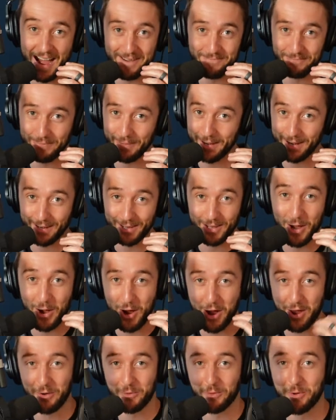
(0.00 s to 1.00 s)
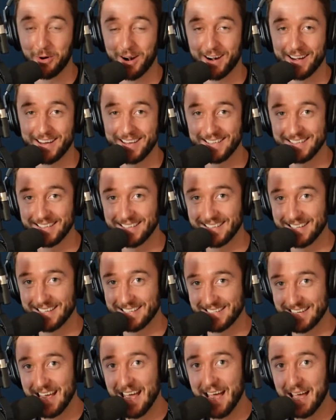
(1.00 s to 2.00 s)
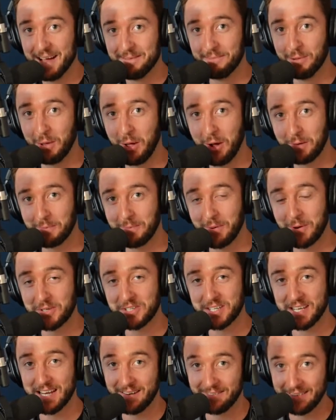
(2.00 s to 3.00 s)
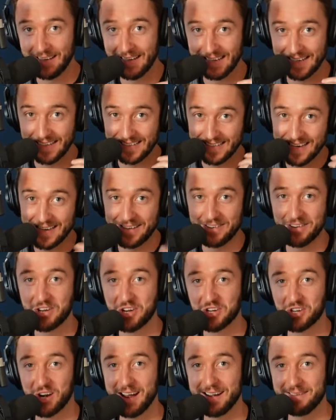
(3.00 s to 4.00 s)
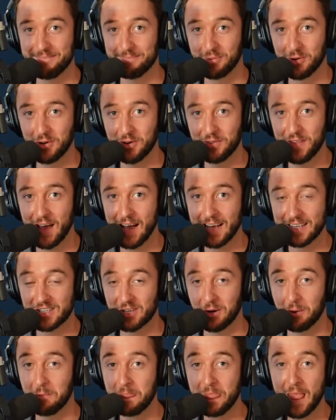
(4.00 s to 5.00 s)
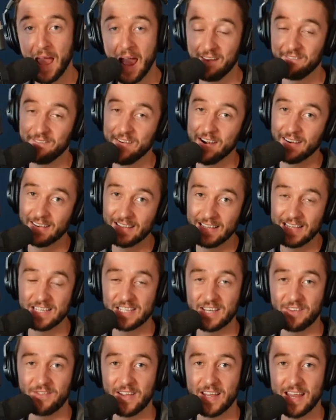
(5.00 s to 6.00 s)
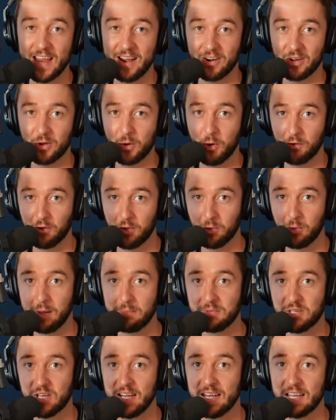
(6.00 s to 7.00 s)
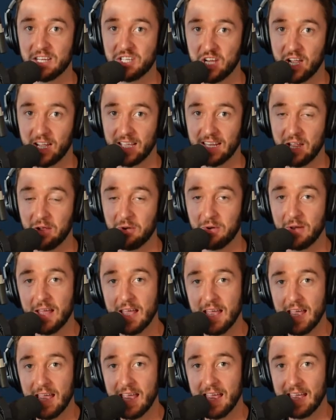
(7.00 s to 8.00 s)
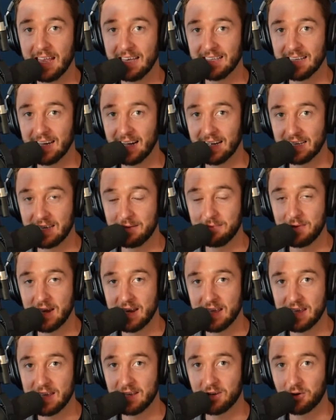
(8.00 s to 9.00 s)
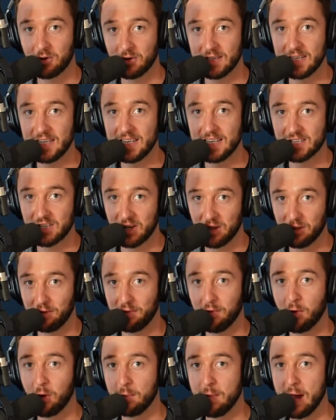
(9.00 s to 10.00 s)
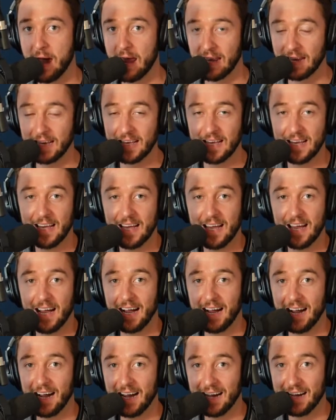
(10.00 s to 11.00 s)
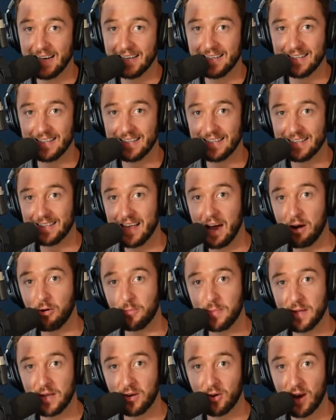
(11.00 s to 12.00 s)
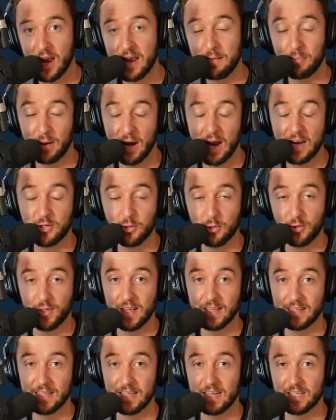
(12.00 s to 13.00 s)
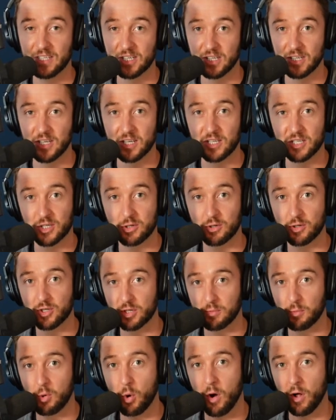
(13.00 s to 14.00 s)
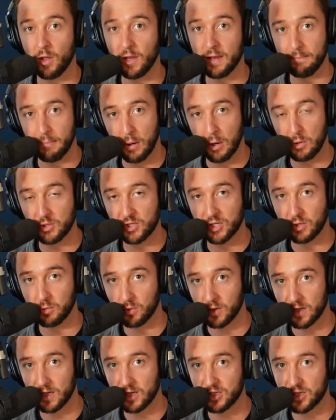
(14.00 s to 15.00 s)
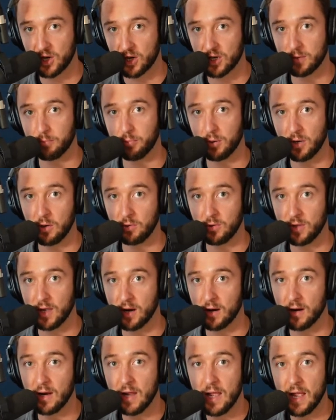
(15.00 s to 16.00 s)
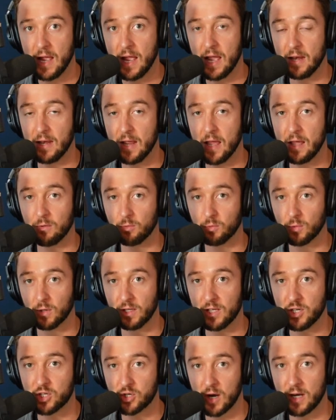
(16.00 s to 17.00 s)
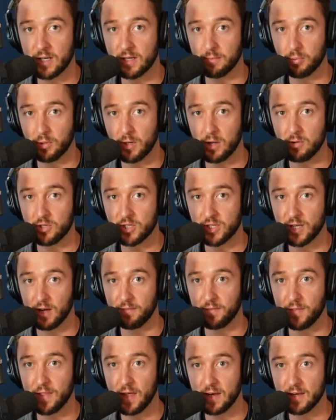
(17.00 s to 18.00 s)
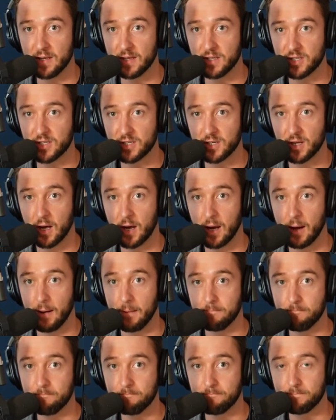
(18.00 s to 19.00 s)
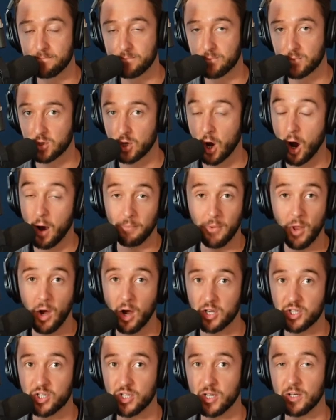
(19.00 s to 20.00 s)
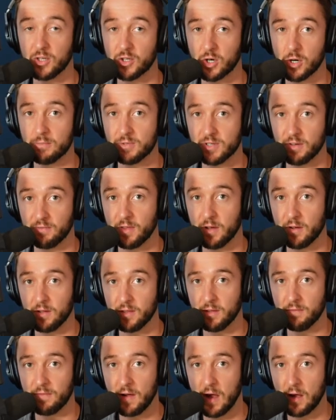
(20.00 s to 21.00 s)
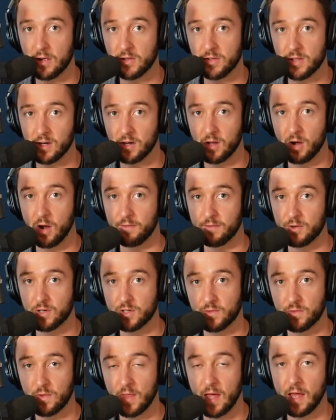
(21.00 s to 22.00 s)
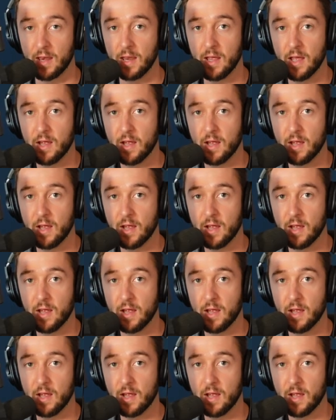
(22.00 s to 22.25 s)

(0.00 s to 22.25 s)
put a lot of work into this blog post, and I'm going to continue to try and improve that. So at very least, if you care to go over to the website and check it out and give me any critiques on the formatting, that would be great. But I do think that it's some quality posts that we're going to start to put out there and really trying to put out stuff that is top notch in terms of the value that it offers for that